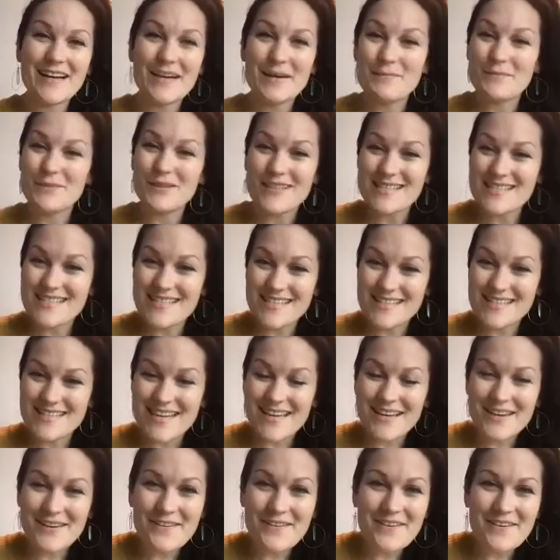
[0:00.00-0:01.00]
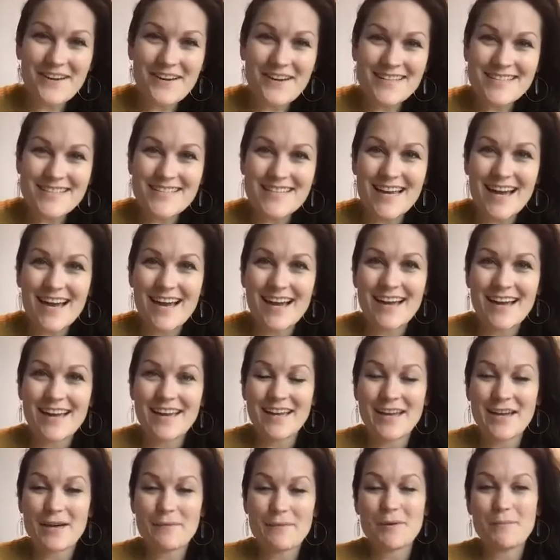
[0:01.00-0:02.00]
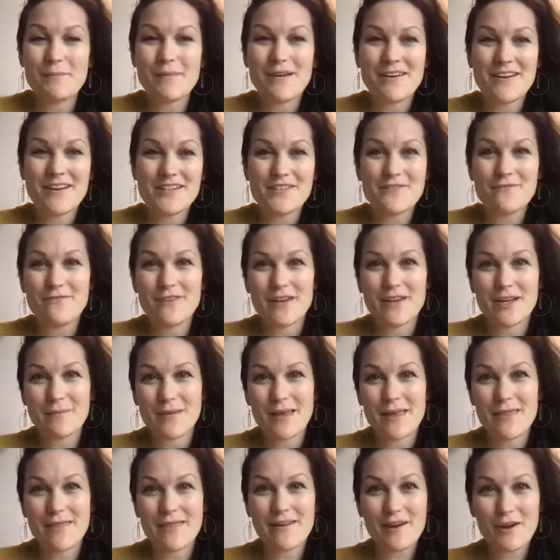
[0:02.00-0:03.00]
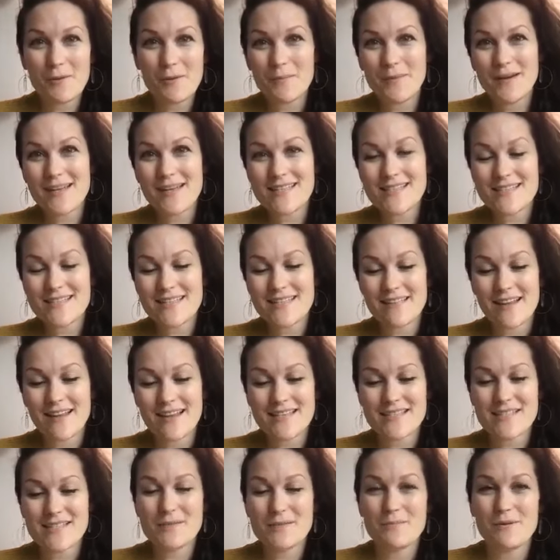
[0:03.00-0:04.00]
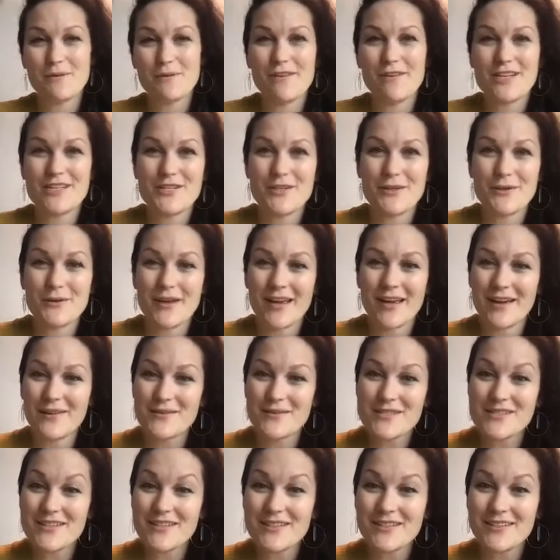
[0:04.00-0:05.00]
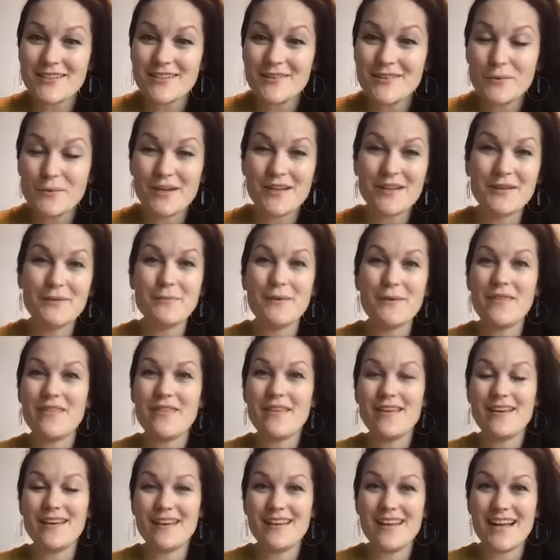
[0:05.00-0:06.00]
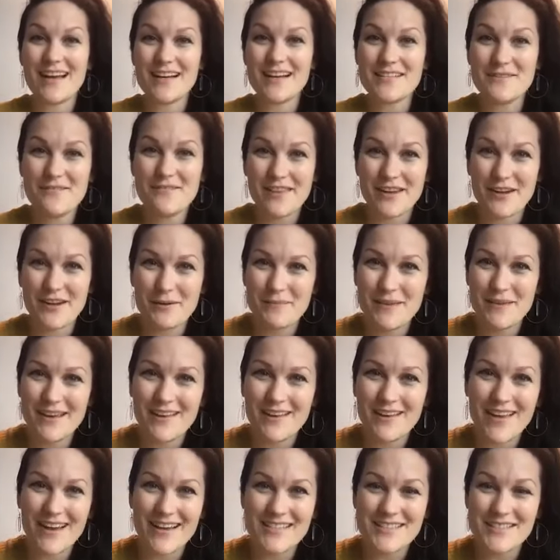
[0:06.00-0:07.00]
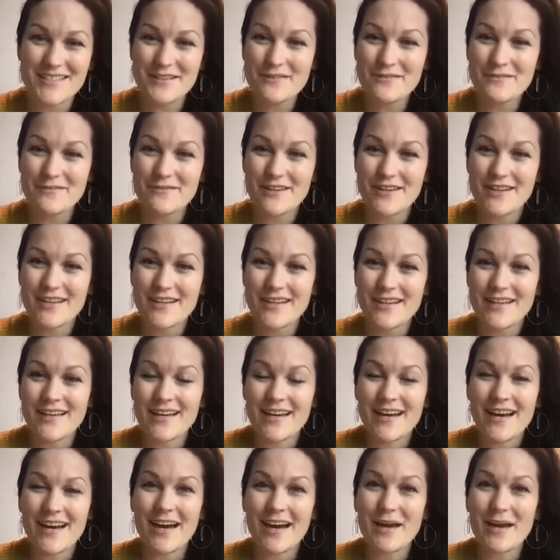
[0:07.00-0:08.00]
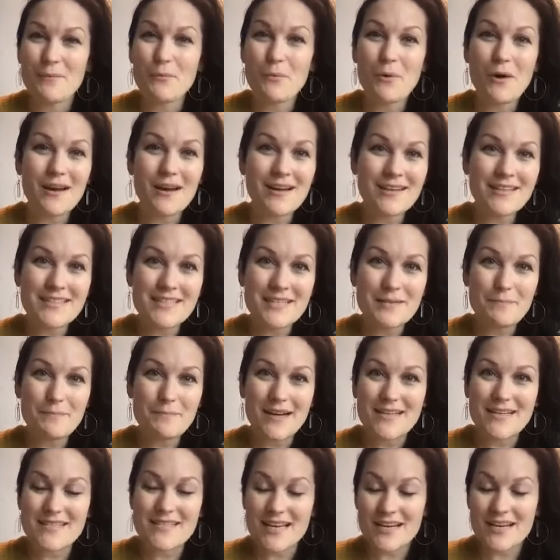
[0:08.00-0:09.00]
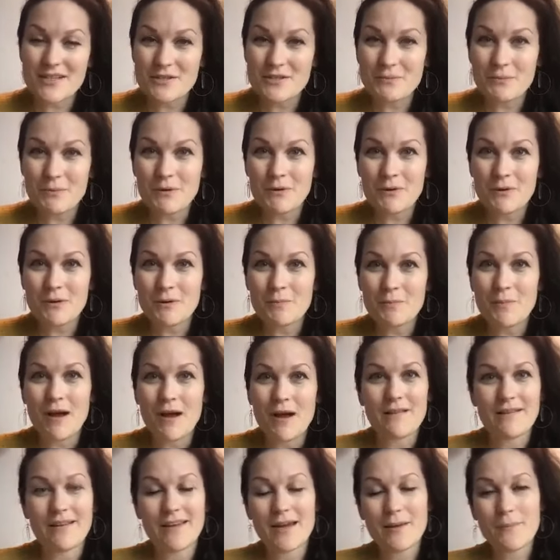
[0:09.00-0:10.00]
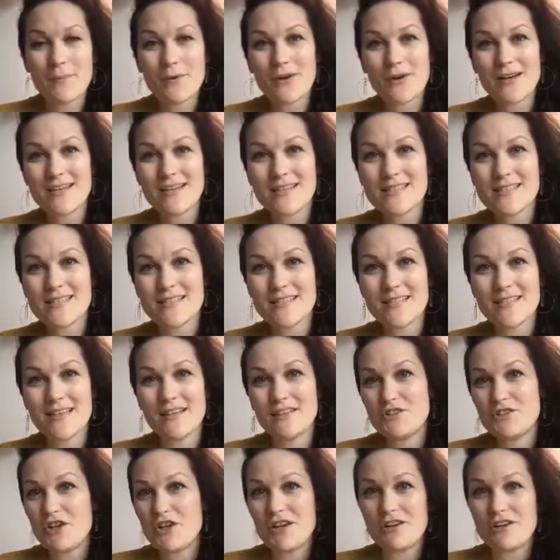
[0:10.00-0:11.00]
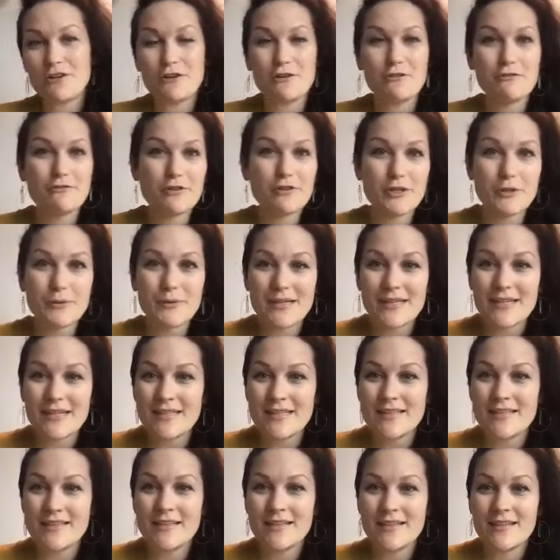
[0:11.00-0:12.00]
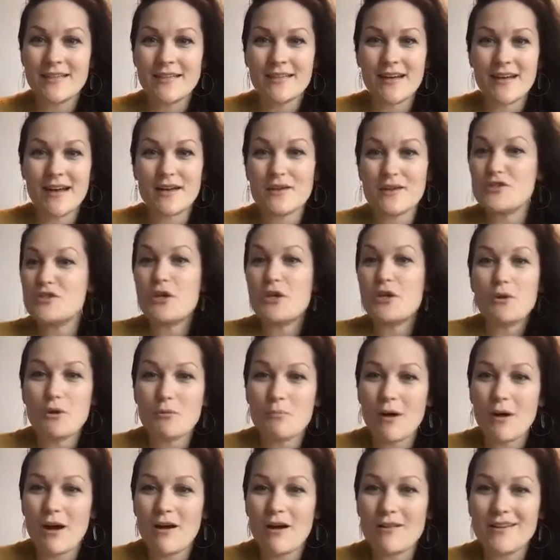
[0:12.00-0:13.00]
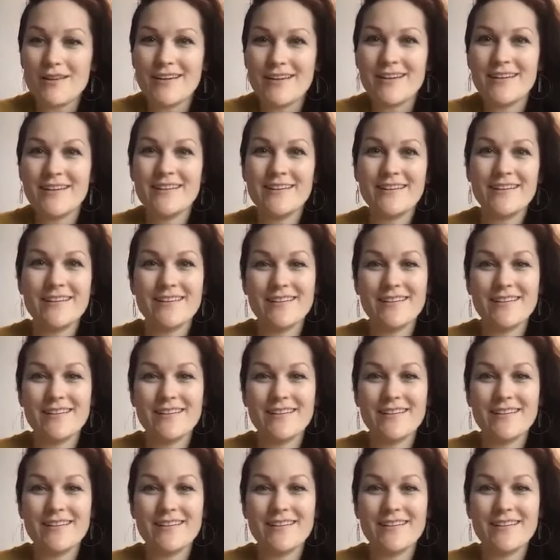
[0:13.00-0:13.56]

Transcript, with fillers: I'm Melissa DeSegurant. I am a marriage and family therapist and licensed professional counselor working with Connective Therapy Collective. I am white, bisexual, polyamorous, gender fluid, solo poly.